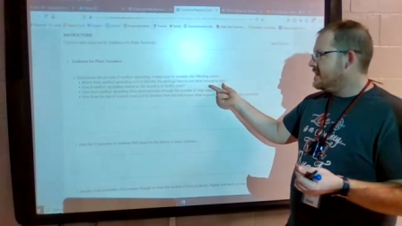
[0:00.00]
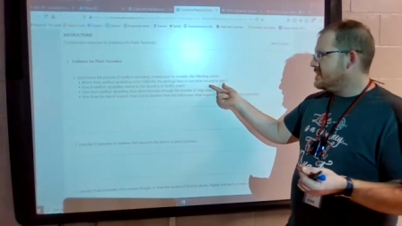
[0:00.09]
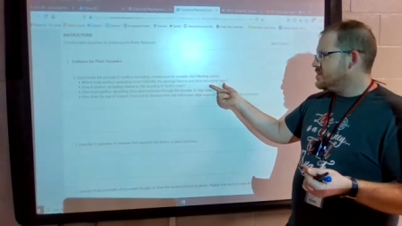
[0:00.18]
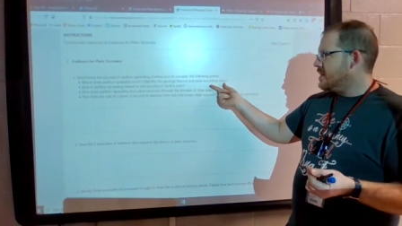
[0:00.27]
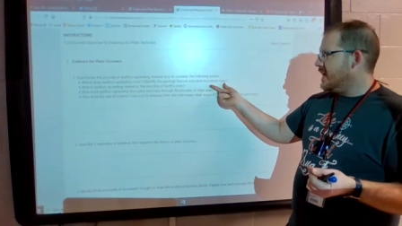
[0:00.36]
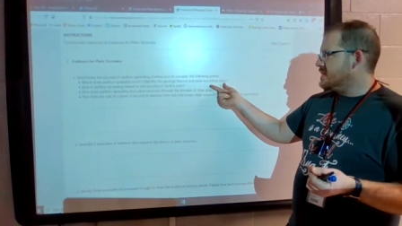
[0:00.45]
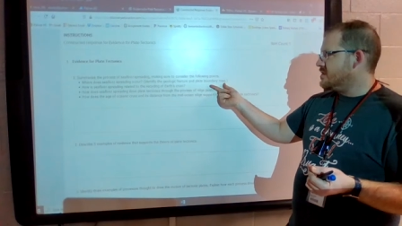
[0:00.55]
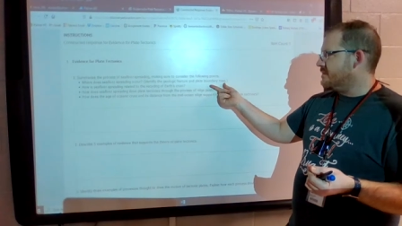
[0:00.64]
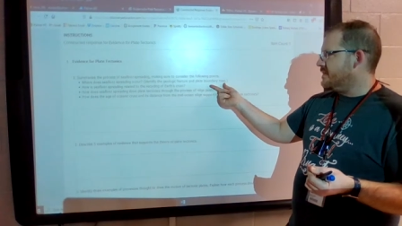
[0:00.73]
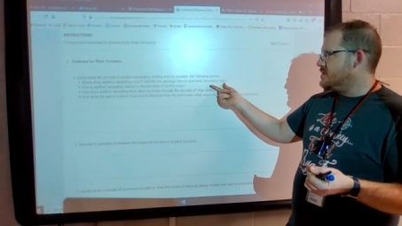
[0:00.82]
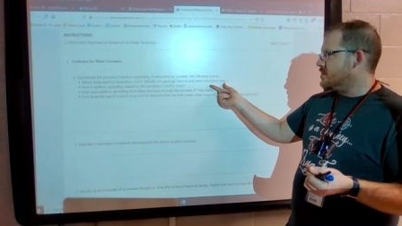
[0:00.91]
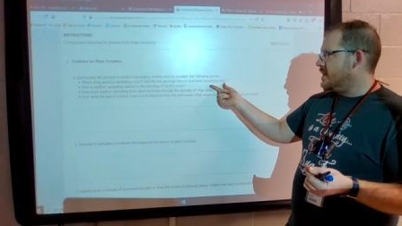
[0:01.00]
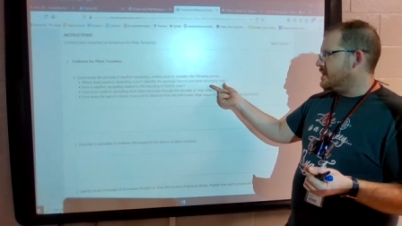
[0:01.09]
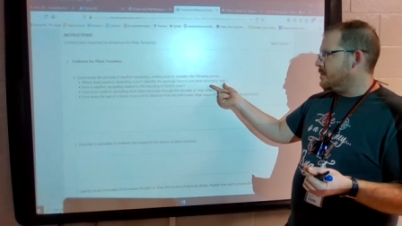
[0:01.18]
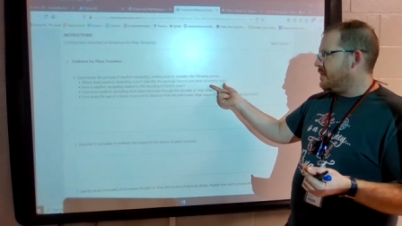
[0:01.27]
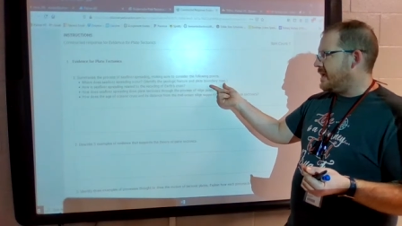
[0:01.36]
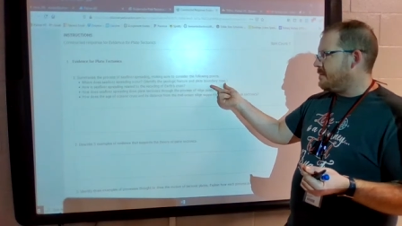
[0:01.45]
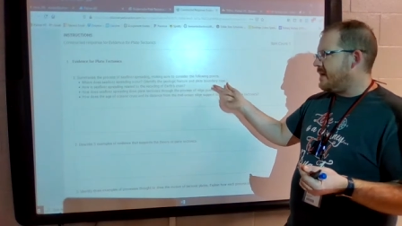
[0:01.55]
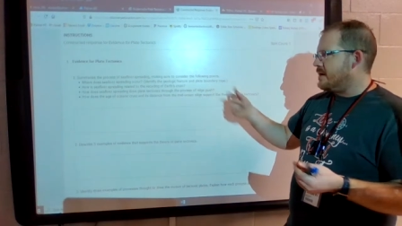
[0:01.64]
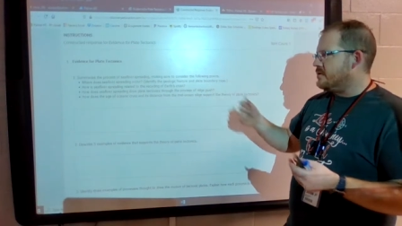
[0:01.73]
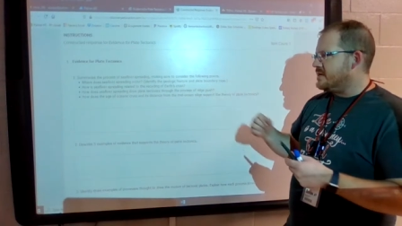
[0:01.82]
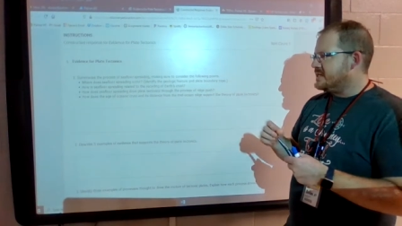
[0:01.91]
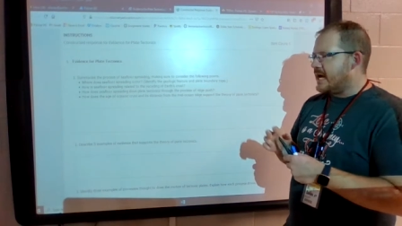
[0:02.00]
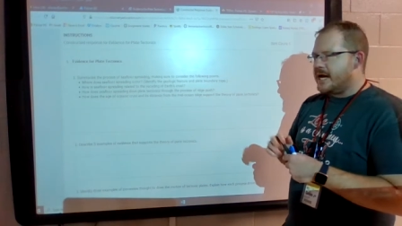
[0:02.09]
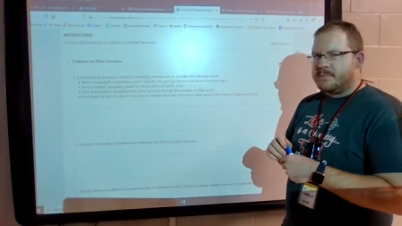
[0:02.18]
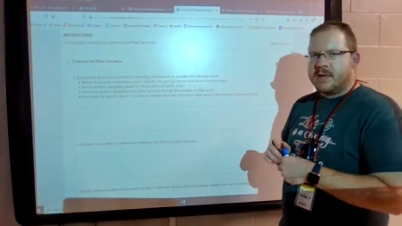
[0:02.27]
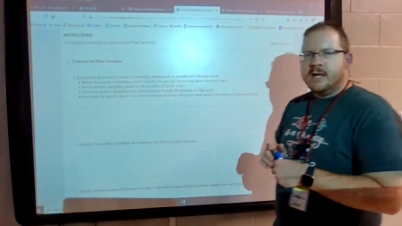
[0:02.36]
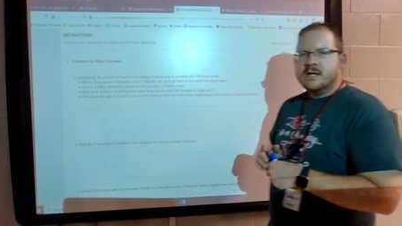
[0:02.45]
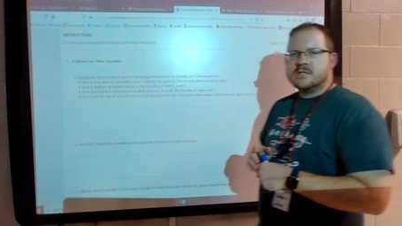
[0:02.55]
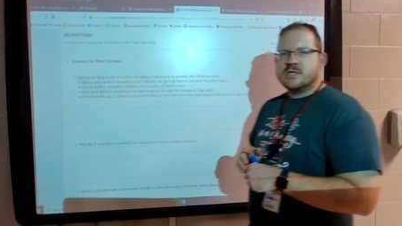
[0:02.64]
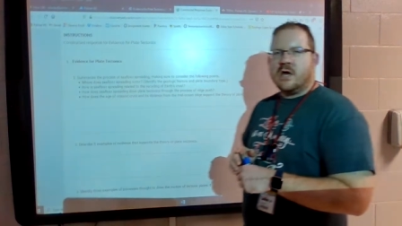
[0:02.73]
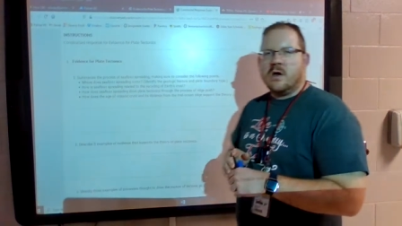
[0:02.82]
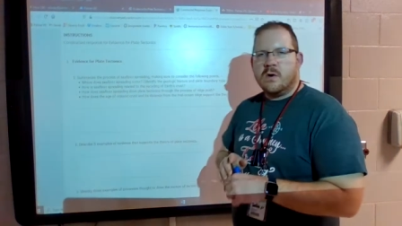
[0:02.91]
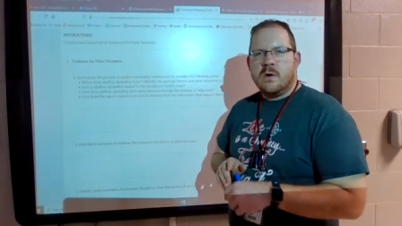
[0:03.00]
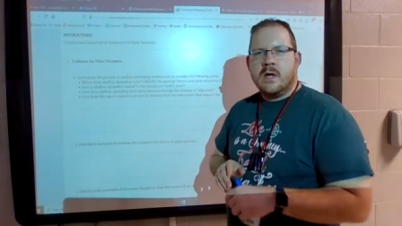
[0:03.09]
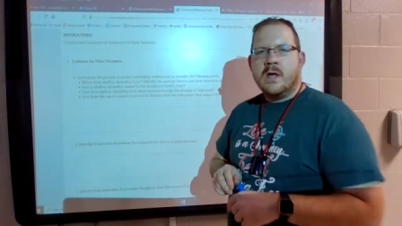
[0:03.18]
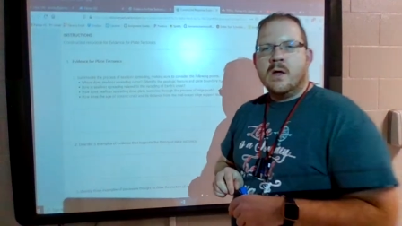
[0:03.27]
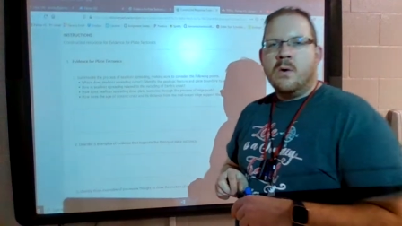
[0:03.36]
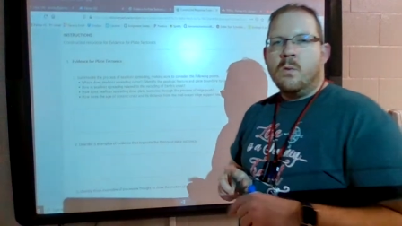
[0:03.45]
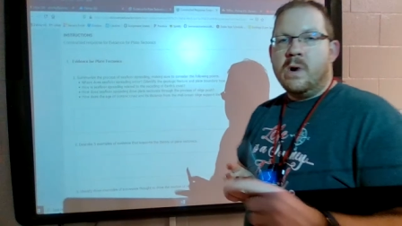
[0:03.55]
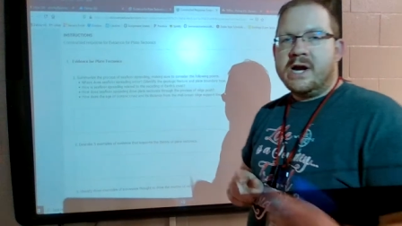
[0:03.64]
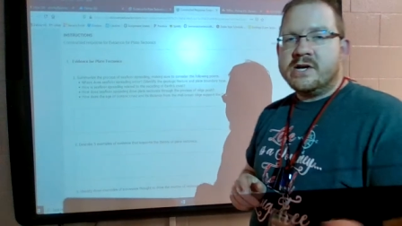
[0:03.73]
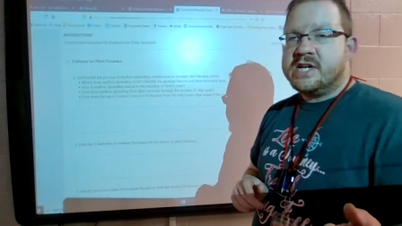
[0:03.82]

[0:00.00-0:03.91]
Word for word: the geologic feature and the plate boundary type. So where